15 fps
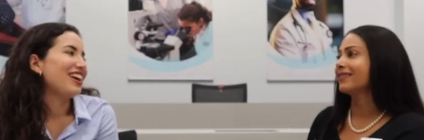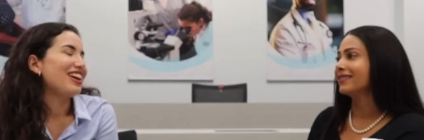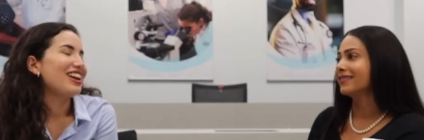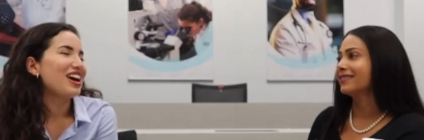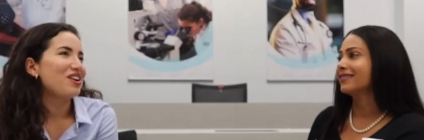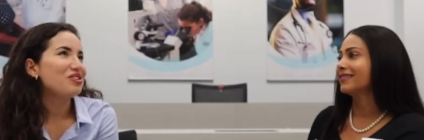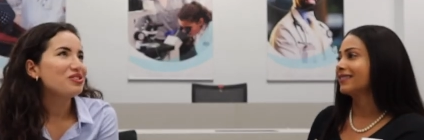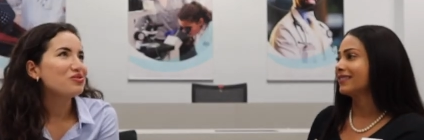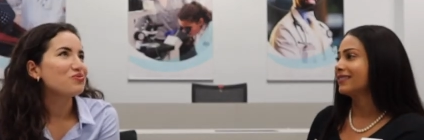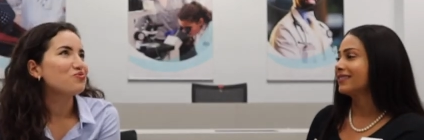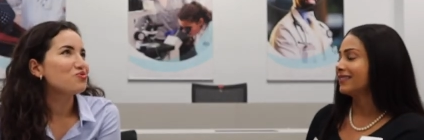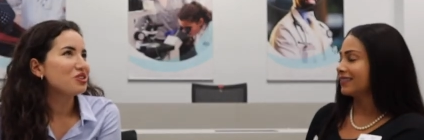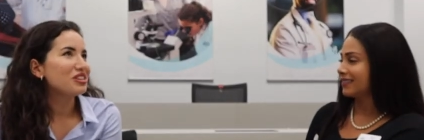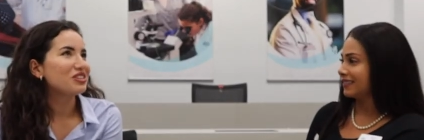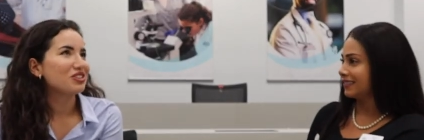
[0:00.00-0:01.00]
Speaker 1: And how is
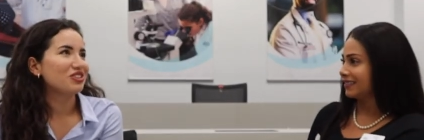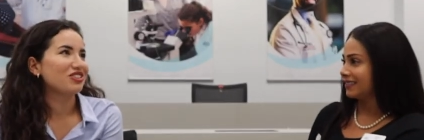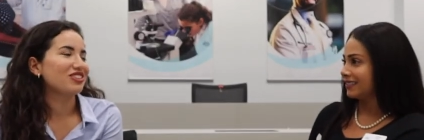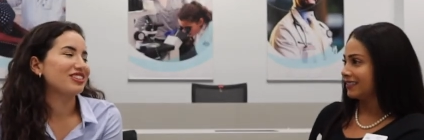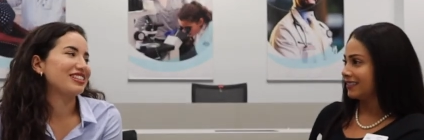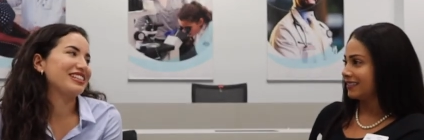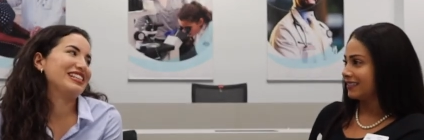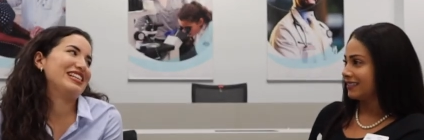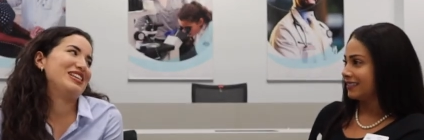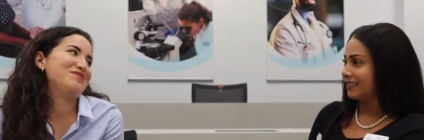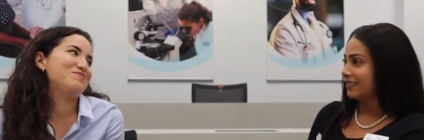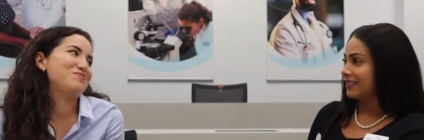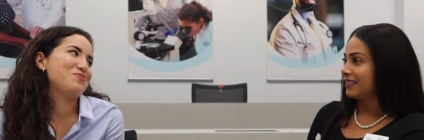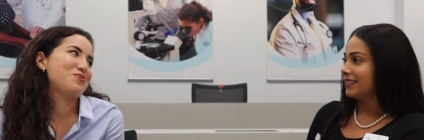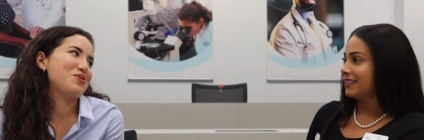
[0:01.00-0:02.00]
research
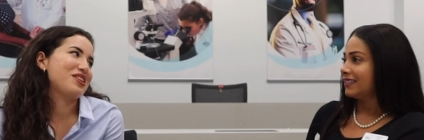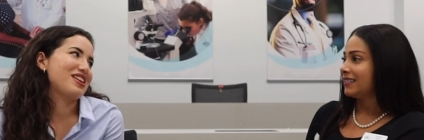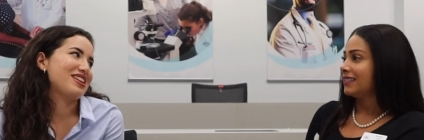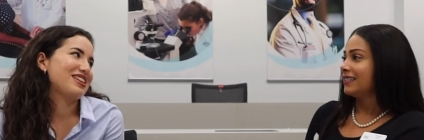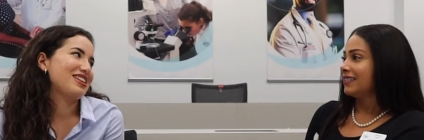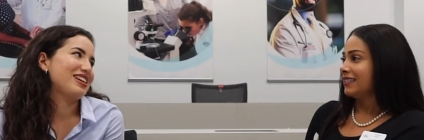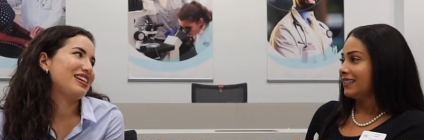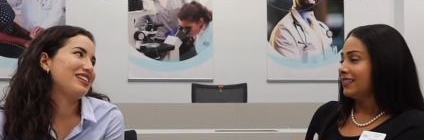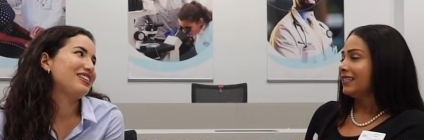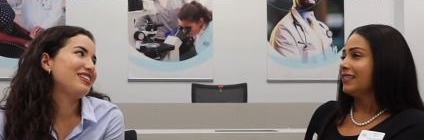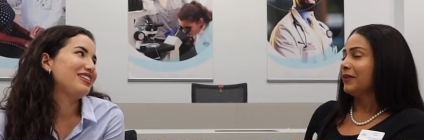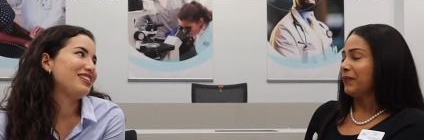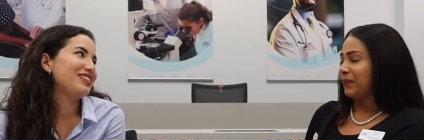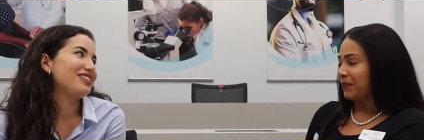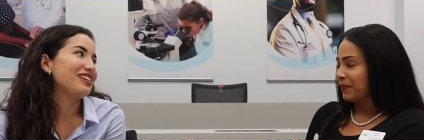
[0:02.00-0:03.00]
important?
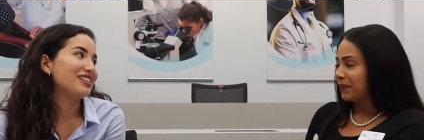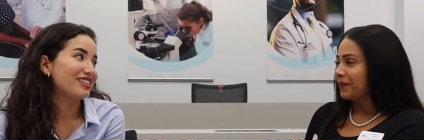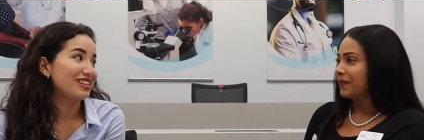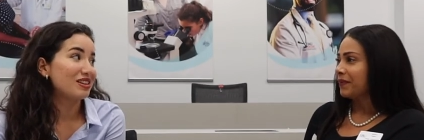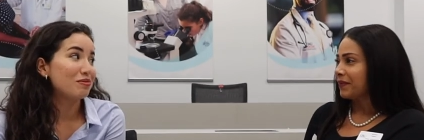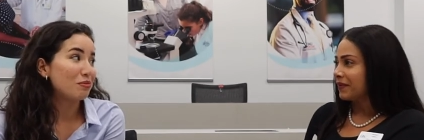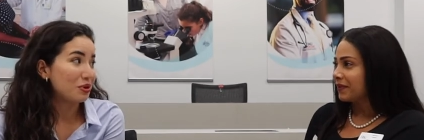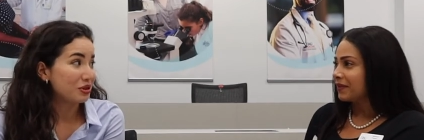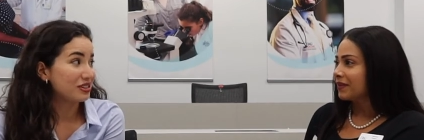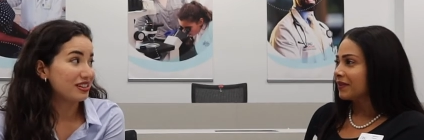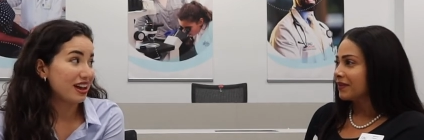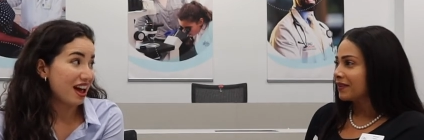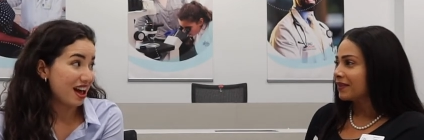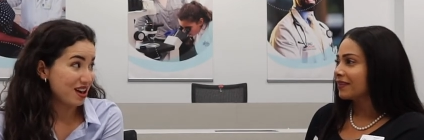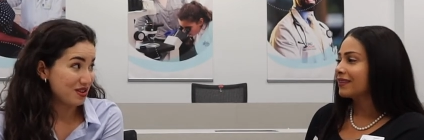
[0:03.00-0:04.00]
And is it a
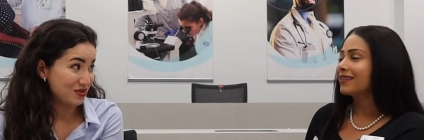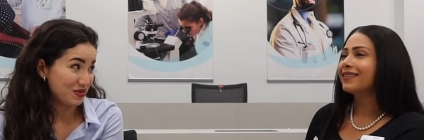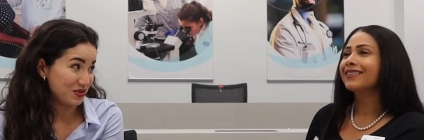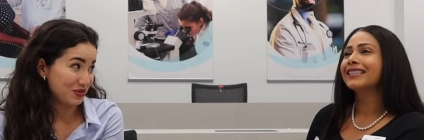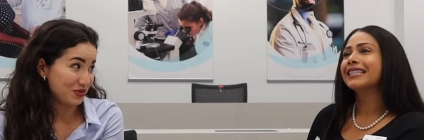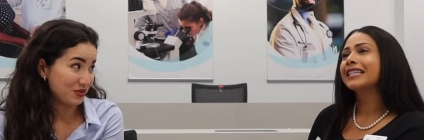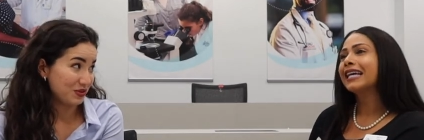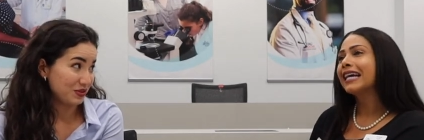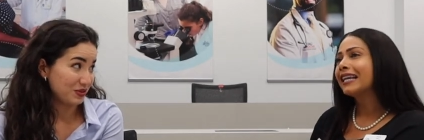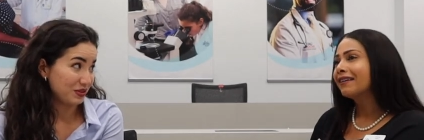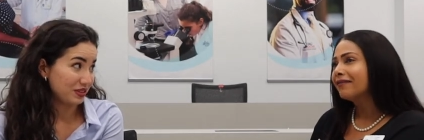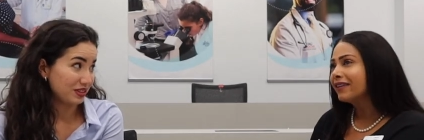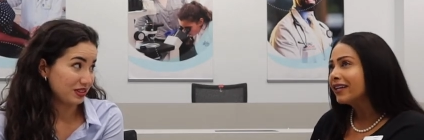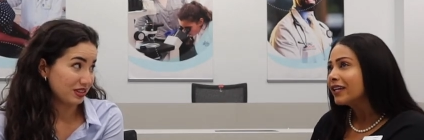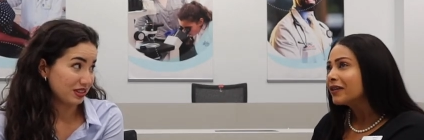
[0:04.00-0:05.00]
must-have?
Speaker 2: At
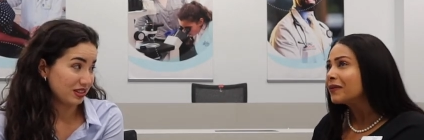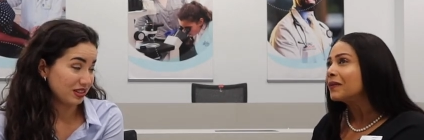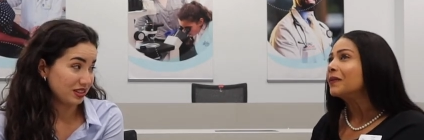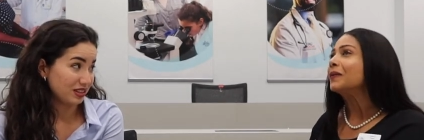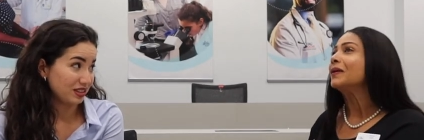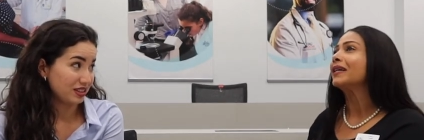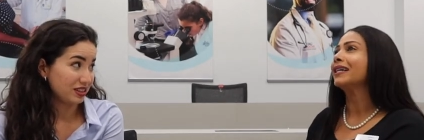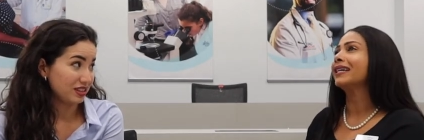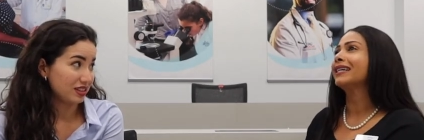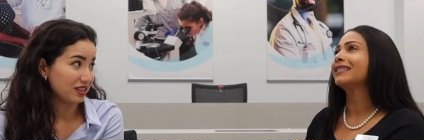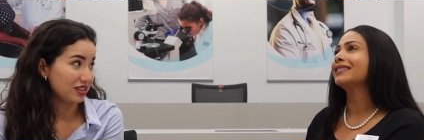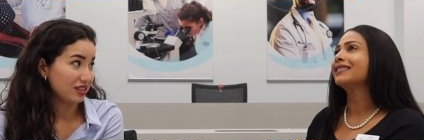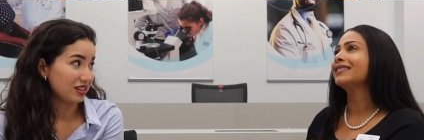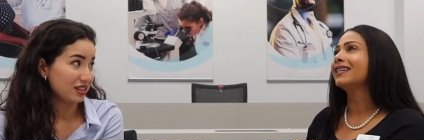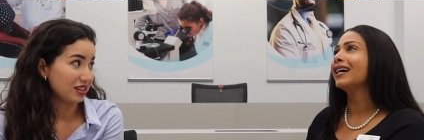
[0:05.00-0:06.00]
FAU,
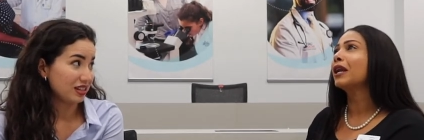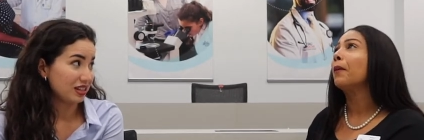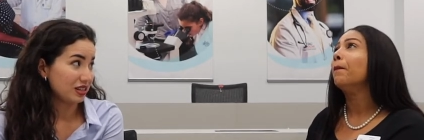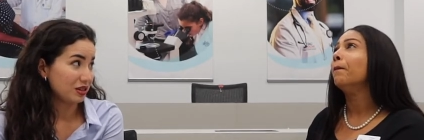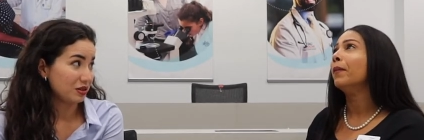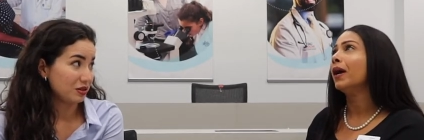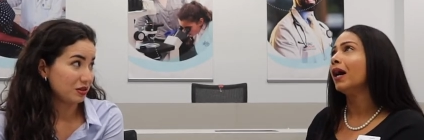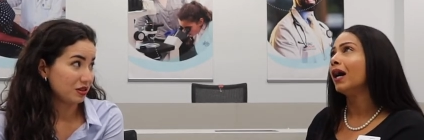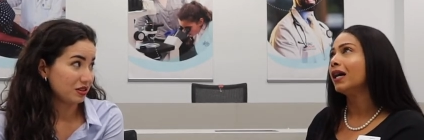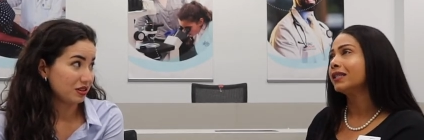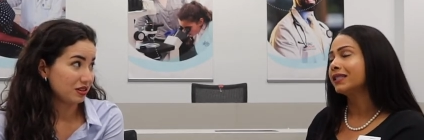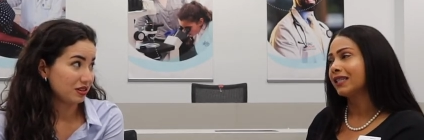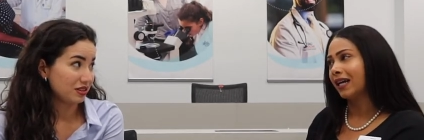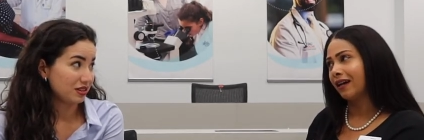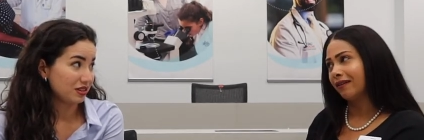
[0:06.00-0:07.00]
it's not a
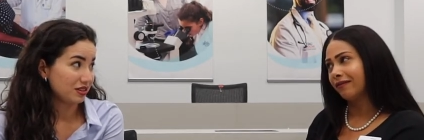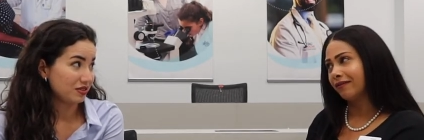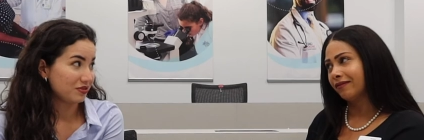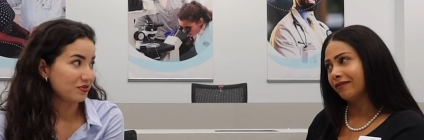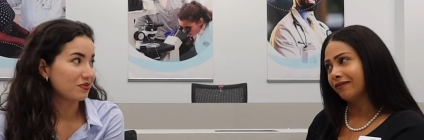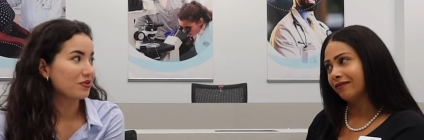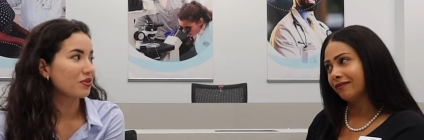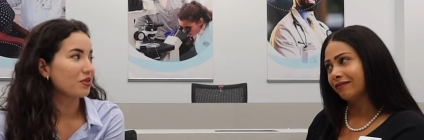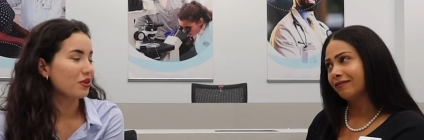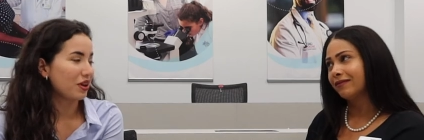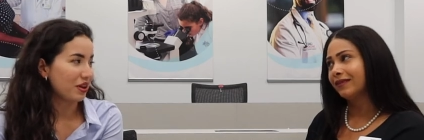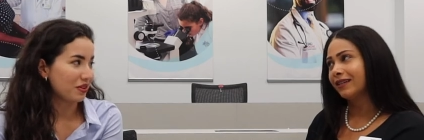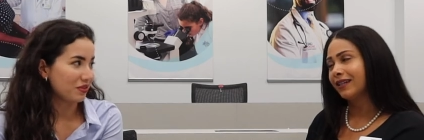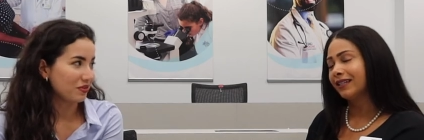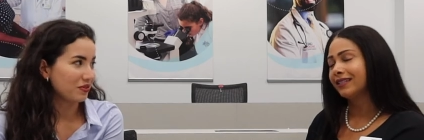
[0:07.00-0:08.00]
must-have.
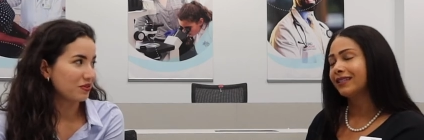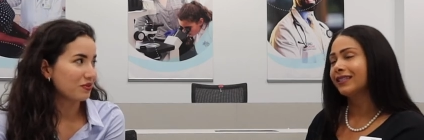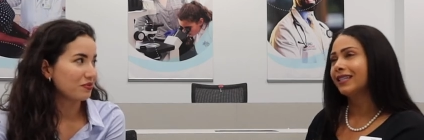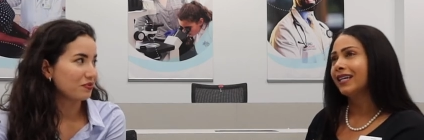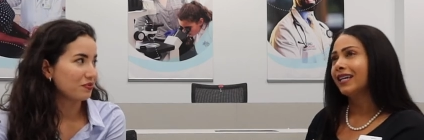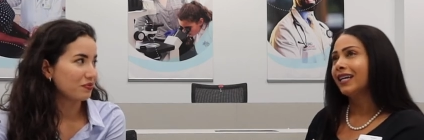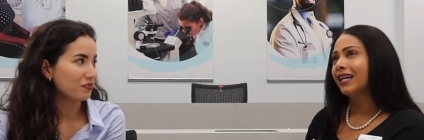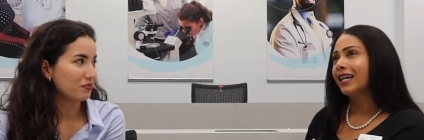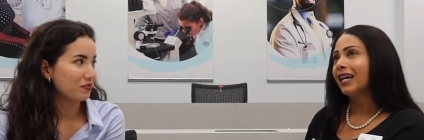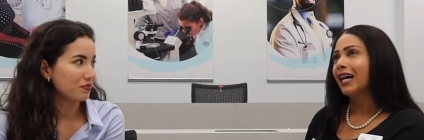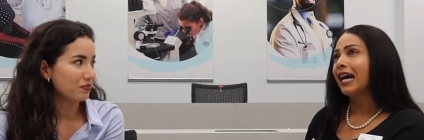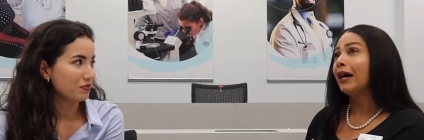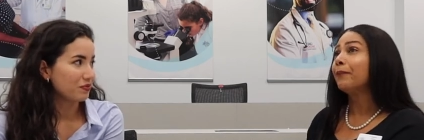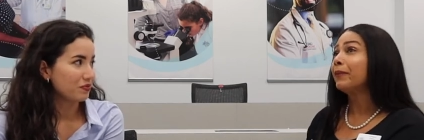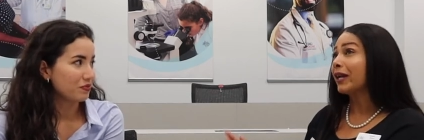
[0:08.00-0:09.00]
Speaker 1: Okay.
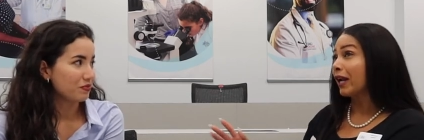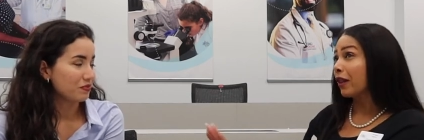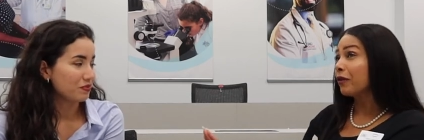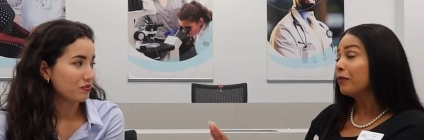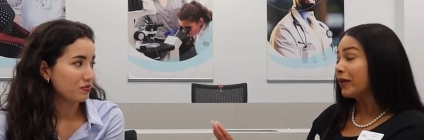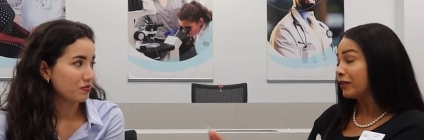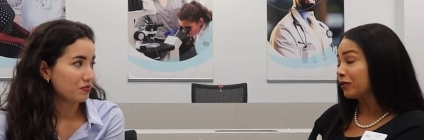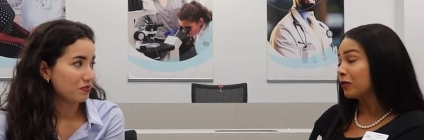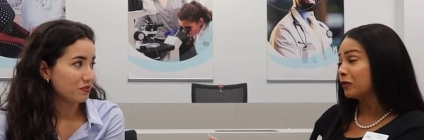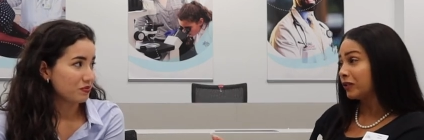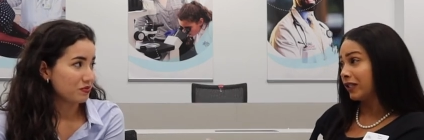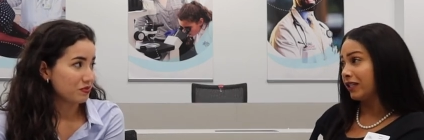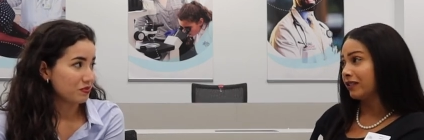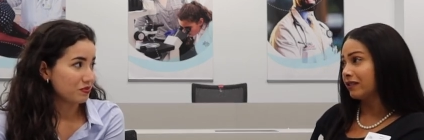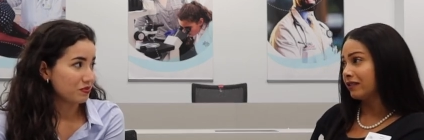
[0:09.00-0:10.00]
Speaker 2: But at other med schools,
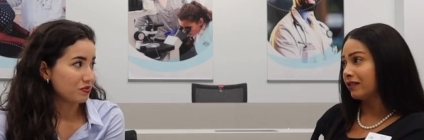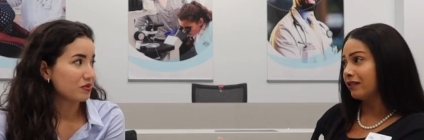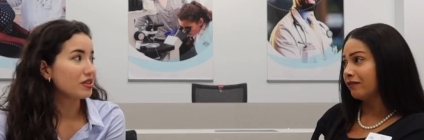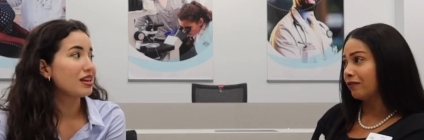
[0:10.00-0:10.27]
it is. In